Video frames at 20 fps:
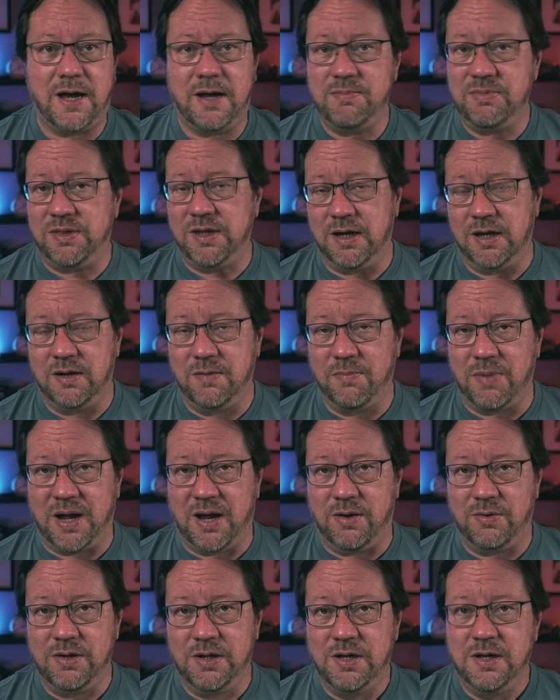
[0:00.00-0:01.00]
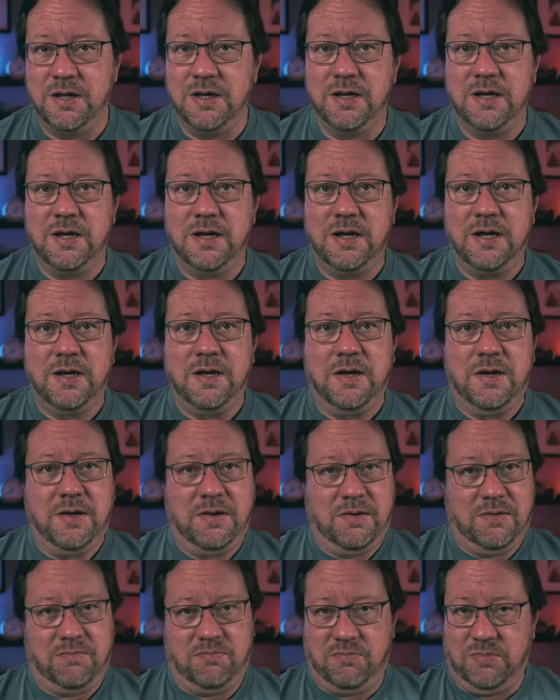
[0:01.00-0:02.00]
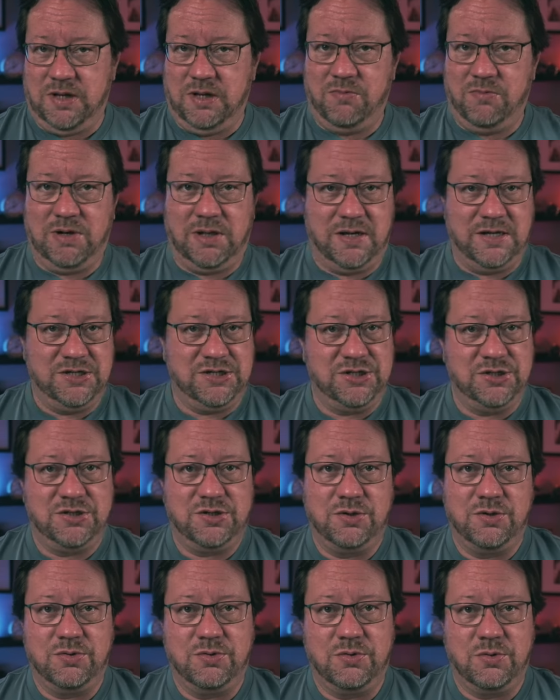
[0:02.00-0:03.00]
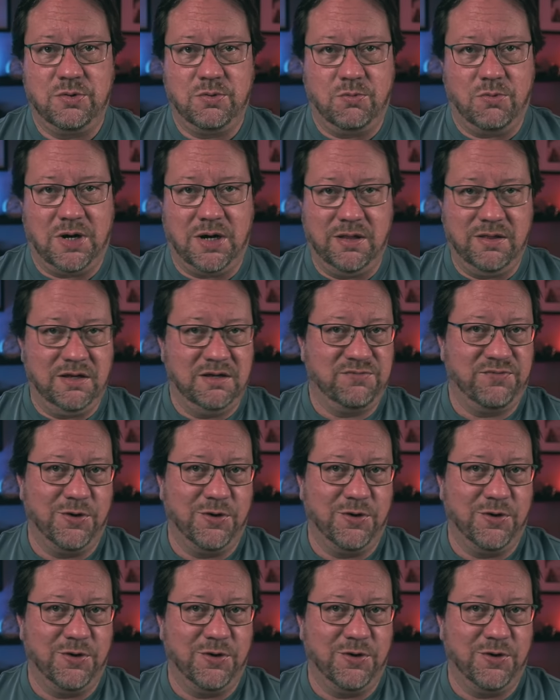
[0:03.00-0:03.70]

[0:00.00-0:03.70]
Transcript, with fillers: I'm thinking about in relation to why these